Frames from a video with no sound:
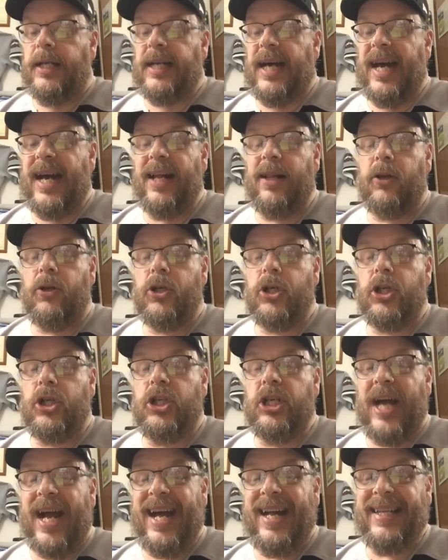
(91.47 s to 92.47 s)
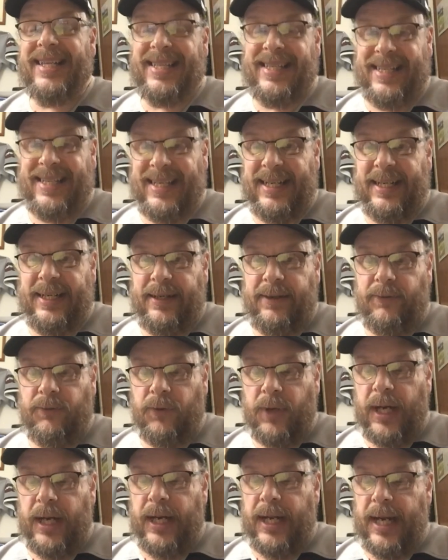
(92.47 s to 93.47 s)
Tyler Johnson,
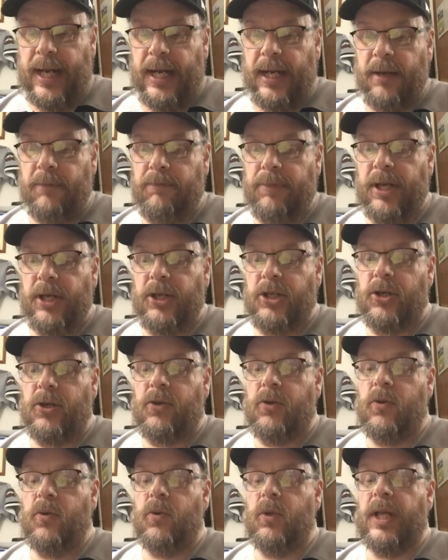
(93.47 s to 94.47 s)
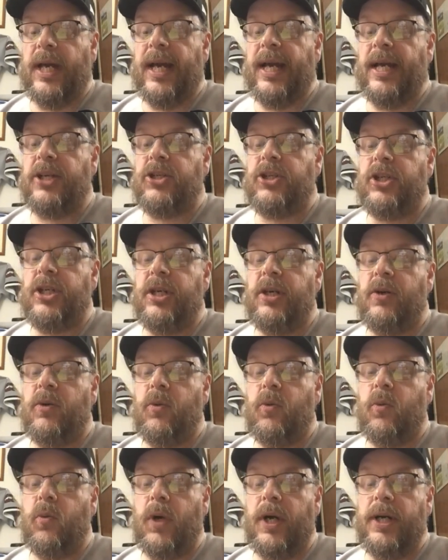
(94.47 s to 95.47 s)
right-handed pitcher, who last
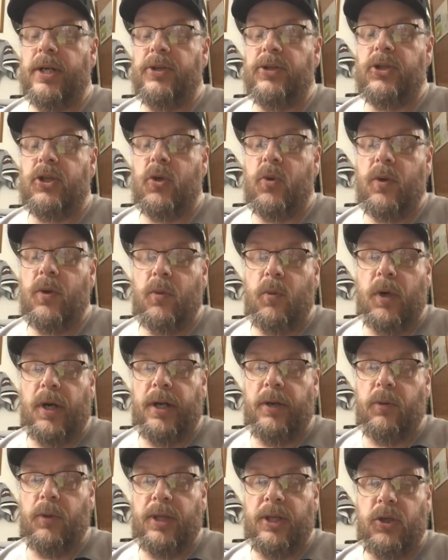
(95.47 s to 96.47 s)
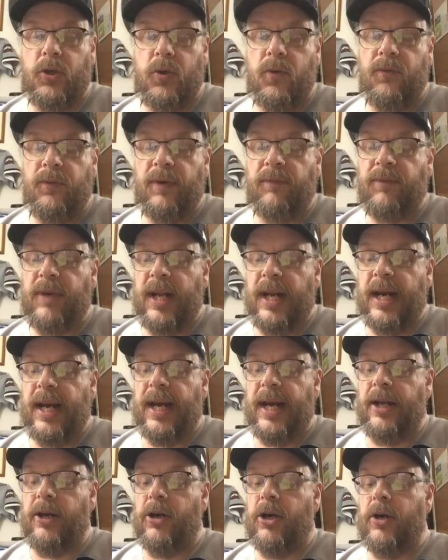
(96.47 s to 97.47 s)
year was 2-1 with a
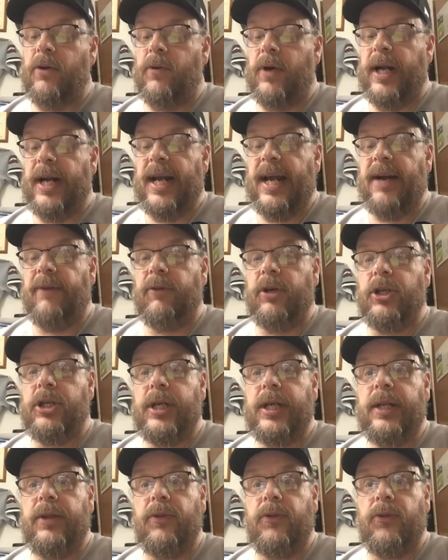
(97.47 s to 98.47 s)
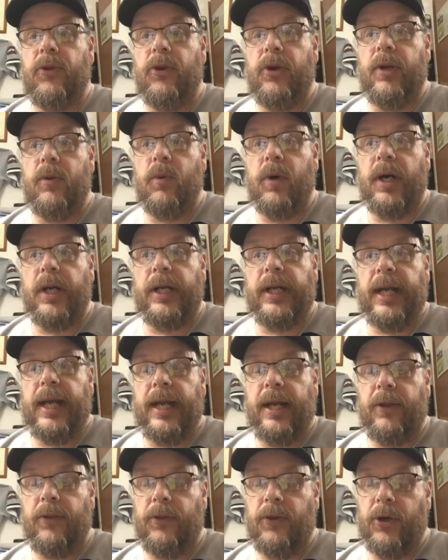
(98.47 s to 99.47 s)
259 earned run average in 31
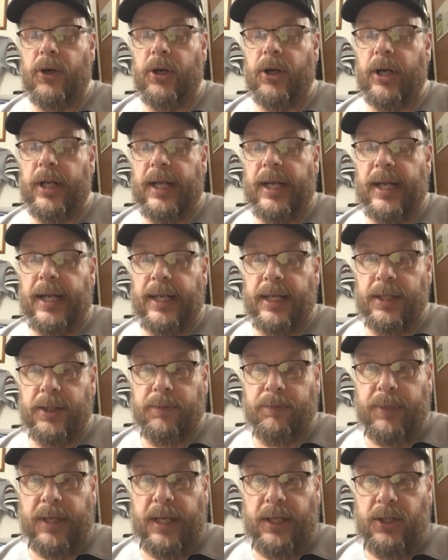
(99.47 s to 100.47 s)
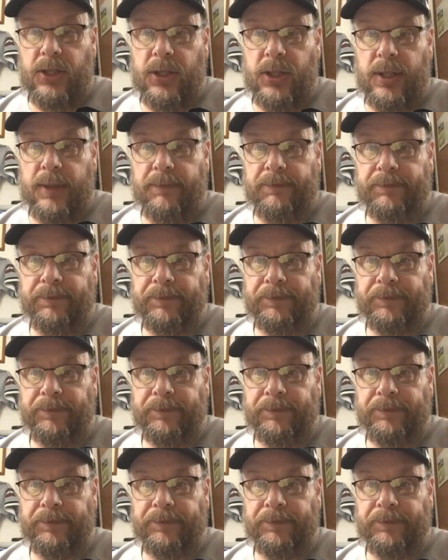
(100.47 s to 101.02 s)
and a third innings pitched.